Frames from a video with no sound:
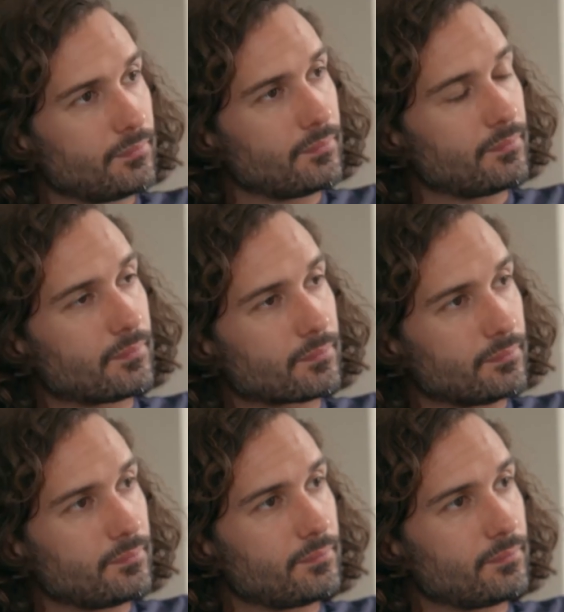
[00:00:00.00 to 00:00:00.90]
I felt.
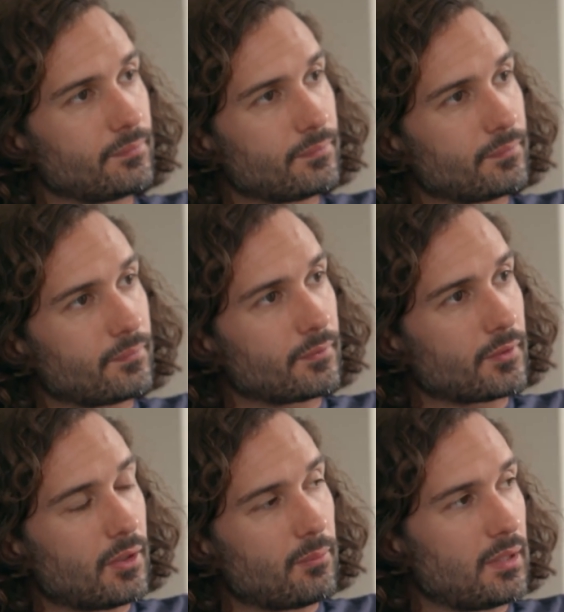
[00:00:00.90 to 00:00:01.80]
So.
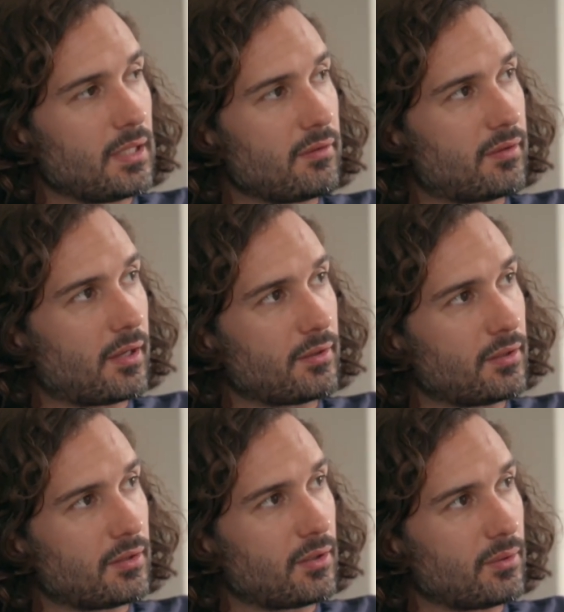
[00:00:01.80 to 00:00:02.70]
Can't believe that. I
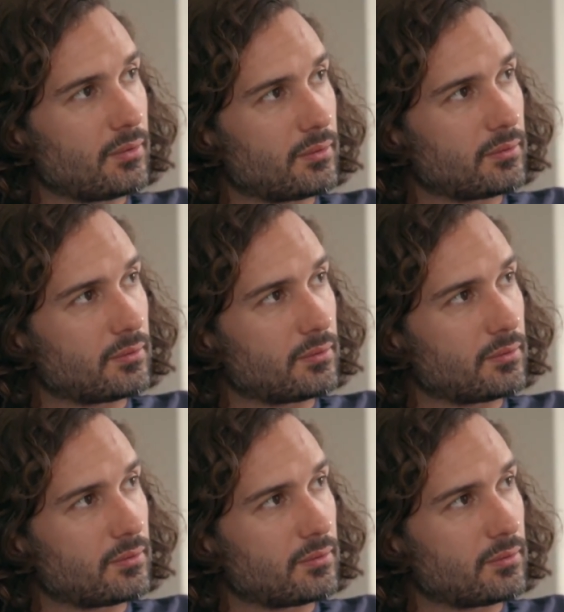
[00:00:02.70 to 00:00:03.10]
didn't know.